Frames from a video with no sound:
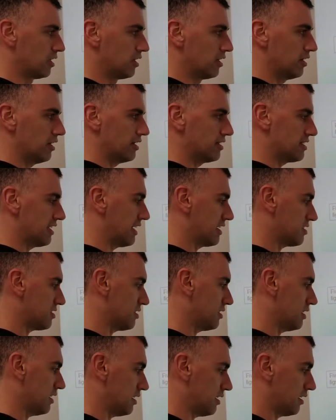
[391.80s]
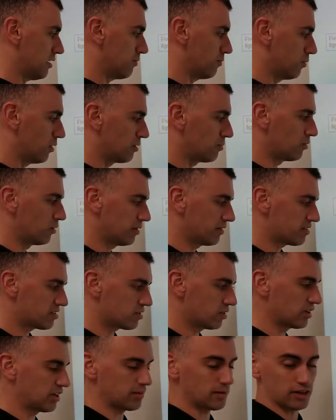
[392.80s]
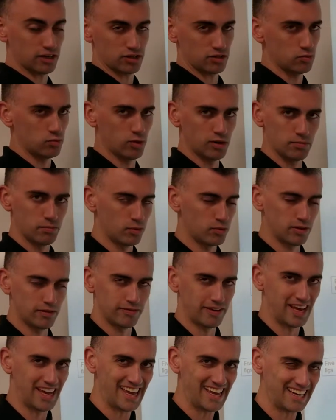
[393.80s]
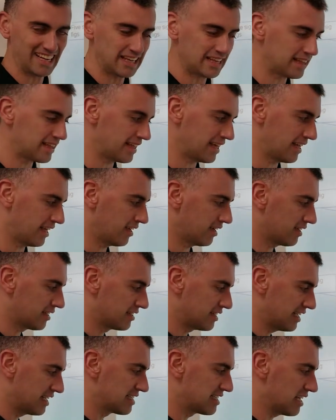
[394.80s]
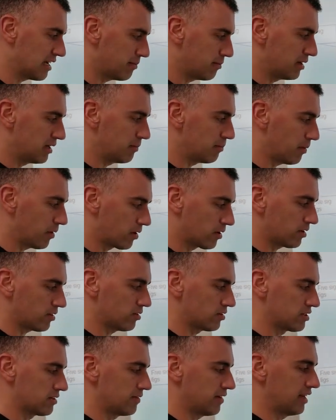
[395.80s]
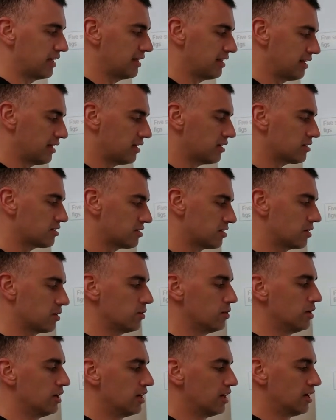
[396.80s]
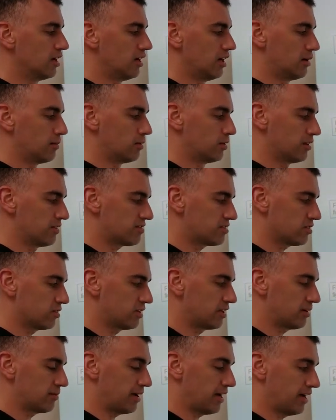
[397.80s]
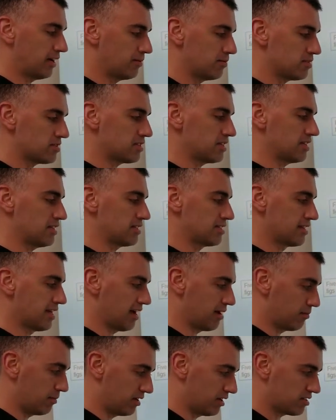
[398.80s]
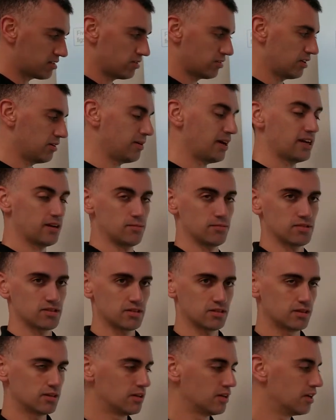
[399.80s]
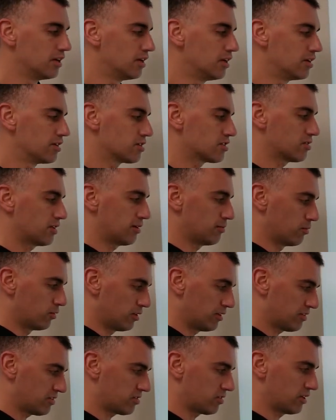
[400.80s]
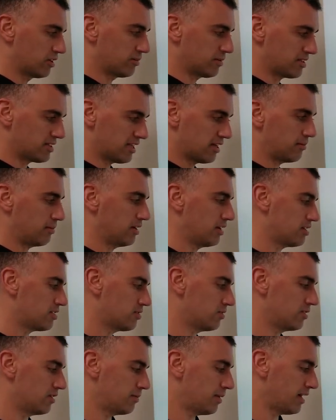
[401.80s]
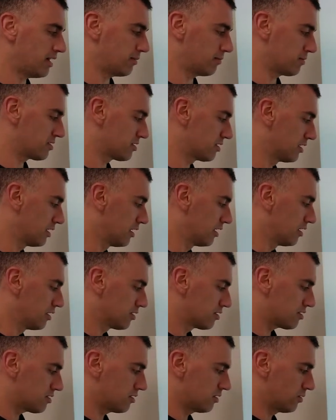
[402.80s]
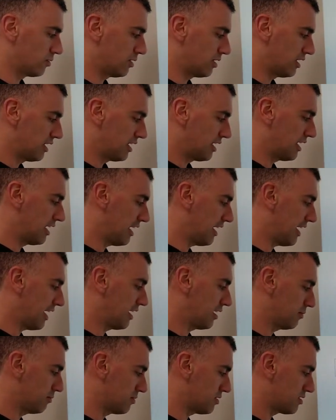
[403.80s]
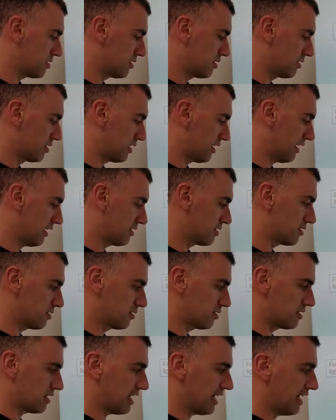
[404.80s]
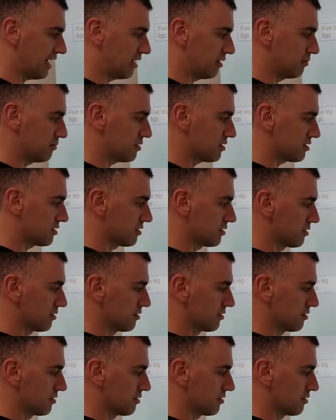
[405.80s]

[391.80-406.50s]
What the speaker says: it's asking 1 mole of sodium, actually 1 mole of anything contains that many particles of anything. So a mole of sodium atoms is that many sodium atoms. So a mole of sodium is that many sodium atoms. So atoms cancels atoms,